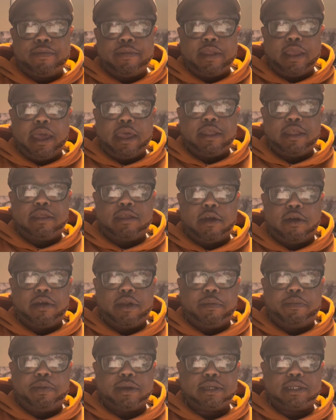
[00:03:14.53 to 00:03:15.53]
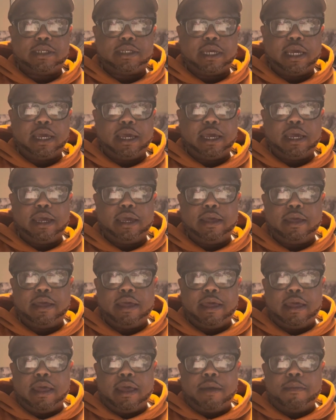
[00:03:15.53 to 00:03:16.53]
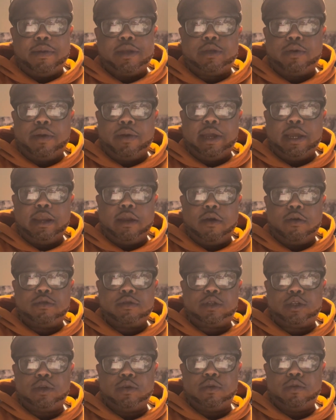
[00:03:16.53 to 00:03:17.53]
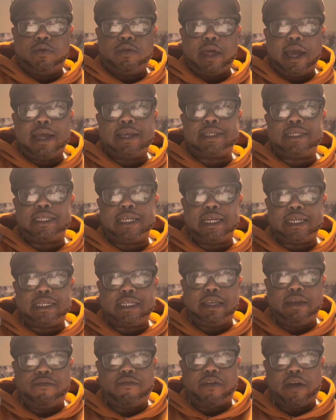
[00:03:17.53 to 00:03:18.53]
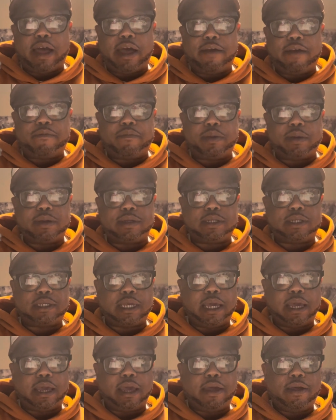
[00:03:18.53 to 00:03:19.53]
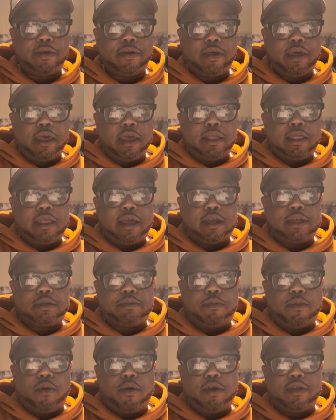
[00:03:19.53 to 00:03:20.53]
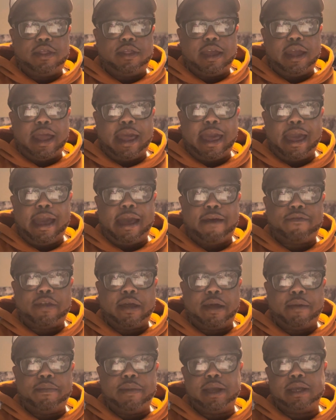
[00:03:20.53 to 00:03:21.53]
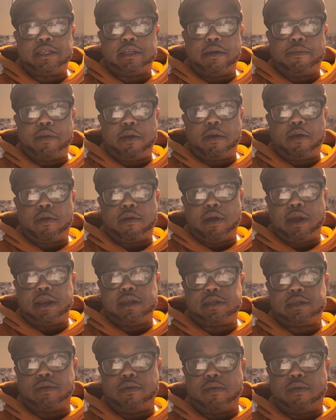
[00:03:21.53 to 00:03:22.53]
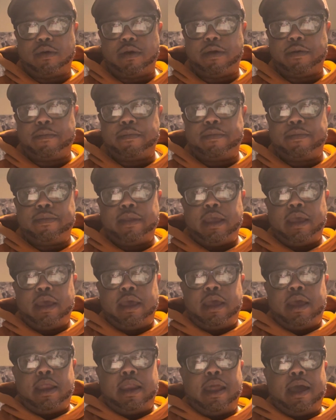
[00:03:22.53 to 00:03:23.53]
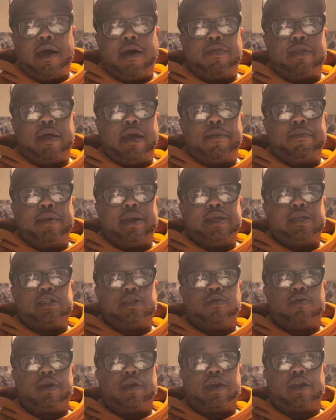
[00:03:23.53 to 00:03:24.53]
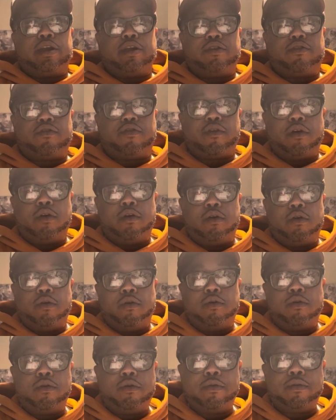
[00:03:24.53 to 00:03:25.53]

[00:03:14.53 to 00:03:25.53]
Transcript: and 30%, between those two, that's 65%. That's more than half that makes up your credit score. Now, that means you can control